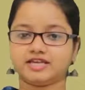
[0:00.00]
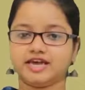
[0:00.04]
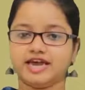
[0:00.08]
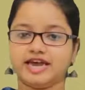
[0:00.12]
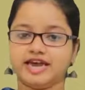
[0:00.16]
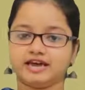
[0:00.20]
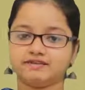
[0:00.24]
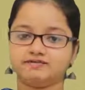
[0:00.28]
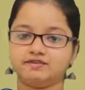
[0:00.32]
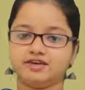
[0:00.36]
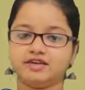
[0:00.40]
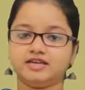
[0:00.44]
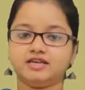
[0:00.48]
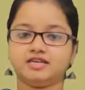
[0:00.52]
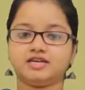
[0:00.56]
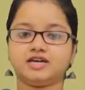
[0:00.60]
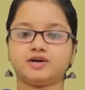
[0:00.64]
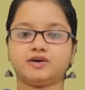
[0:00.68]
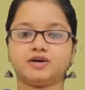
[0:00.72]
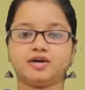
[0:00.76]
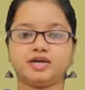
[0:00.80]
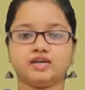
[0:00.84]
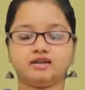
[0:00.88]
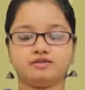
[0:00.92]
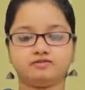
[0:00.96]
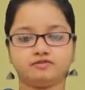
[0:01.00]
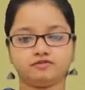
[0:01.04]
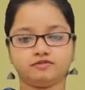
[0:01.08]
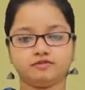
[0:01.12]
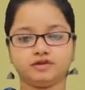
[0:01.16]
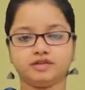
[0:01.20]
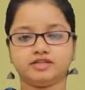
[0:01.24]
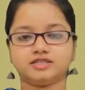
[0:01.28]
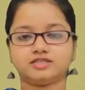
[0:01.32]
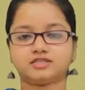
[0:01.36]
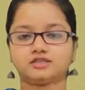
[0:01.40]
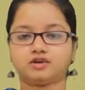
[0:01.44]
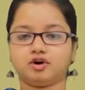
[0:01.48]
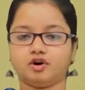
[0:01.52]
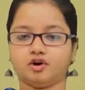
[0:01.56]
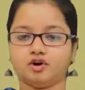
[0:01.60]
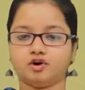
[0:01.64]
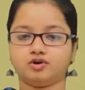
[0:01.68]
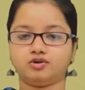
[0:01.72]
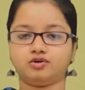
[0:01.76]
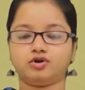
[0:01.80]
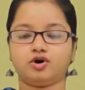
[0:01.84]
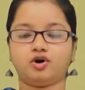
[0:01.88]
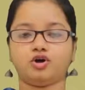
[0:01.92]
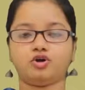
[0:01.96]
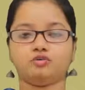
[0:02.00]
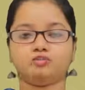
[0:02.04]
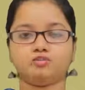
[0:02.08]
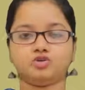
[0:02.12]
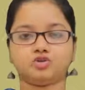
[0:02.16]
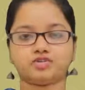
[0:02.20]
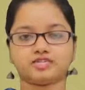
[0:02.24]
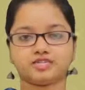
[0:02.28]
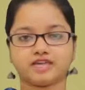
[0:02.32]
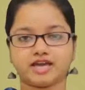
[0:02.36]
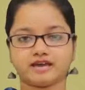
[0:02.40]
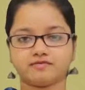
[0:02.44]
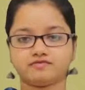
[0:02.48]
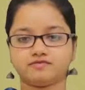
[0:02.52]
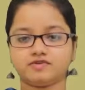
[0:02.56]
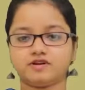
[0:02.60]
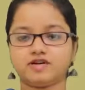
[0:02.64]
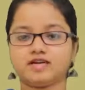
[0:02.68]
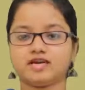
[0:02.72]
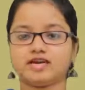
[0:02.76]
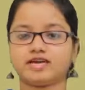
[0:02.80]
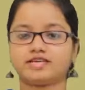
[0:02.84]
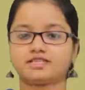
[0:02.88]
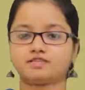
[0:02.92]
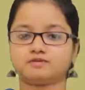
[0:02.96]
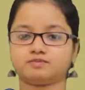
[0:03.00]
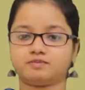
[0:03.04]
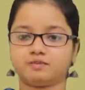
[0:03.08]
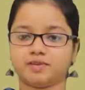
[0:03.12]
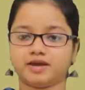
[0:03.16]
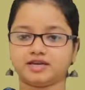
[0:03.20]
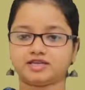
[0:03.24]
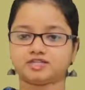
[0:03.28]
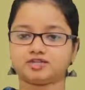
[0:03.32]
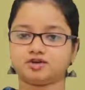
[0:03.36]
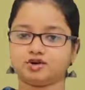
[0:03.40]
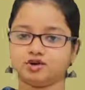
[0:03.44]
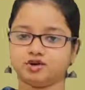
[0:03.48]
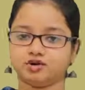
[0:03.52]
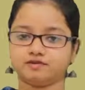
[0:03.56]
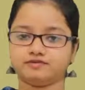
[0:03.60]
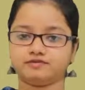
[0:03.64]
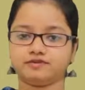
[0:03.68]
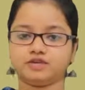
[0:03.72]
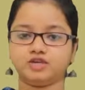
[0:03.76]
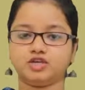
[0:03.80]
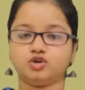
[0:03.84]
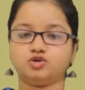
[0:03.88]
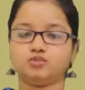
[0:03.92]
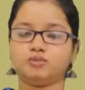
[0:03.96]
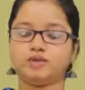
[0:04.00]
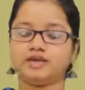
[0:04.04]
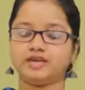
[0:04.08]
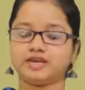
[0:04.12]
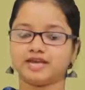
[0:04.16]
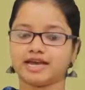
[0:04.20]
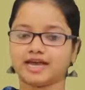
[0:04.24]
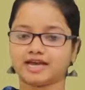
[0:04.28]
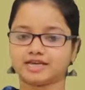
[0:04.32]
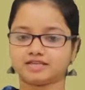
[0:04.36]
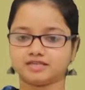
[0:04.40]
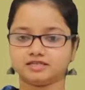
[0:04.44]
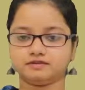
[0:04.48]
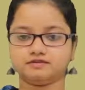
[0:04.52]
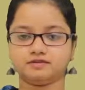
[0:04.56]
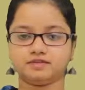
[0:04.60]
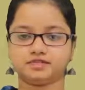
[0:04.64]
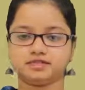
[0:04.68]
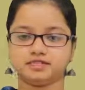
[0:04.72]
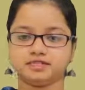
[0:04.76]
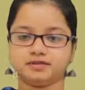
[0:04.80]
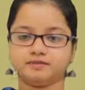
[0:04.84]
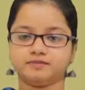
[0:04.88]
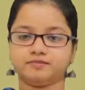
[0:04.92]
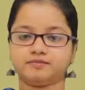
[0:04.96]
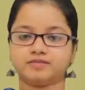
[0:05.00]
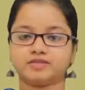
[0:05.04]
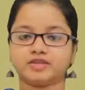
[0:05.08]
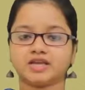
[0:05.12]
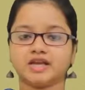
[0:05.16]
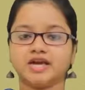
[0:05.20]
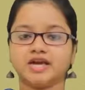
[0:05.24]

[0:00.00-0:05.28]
having their influence on almost every aspect of human activity.